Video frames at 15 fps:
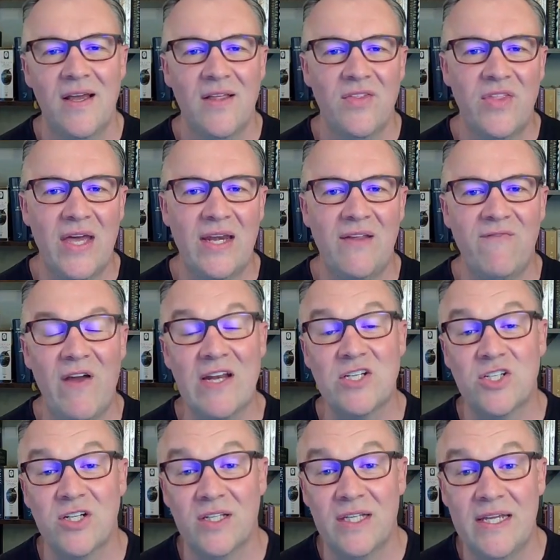that
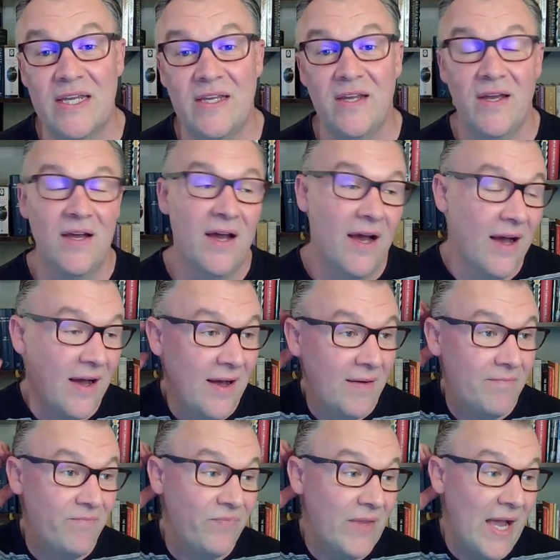eventually I